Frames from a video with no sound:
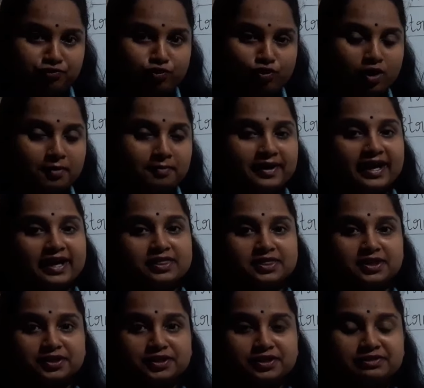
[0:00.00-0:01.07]
form and
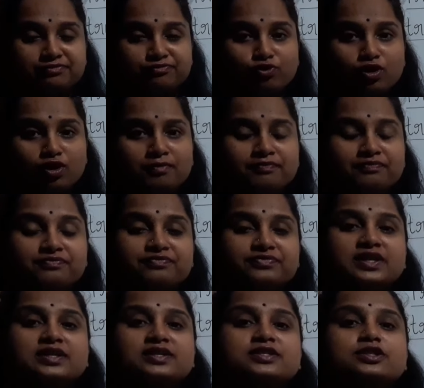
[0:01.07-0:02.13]
third form,
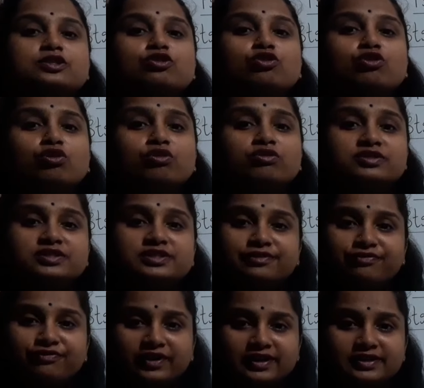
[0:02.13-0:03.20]
there is no
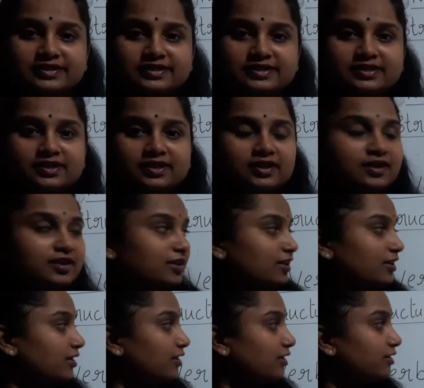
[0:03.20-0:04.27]
difference.
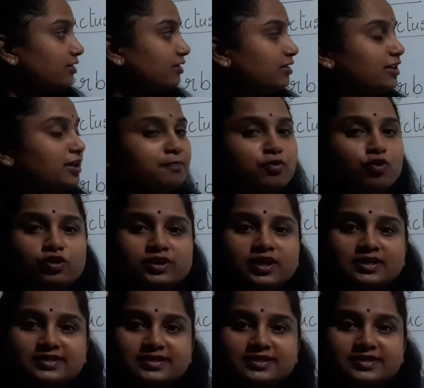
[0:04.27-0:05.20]
They both are